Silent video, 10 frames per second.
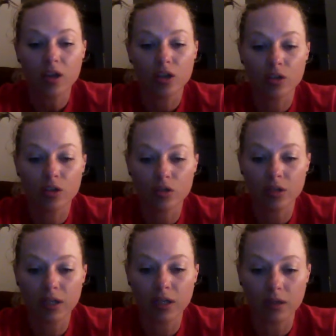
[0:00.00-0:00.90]

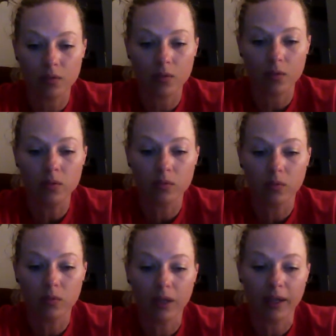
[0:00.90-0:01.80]
Usually,
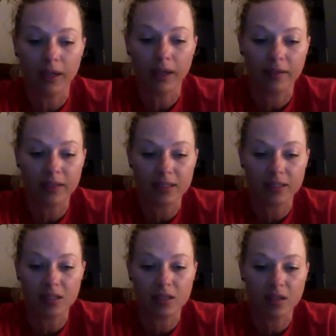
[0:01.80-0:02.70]
this
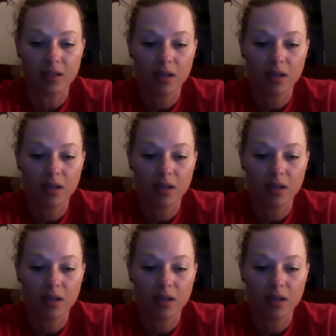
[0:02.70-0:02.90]
is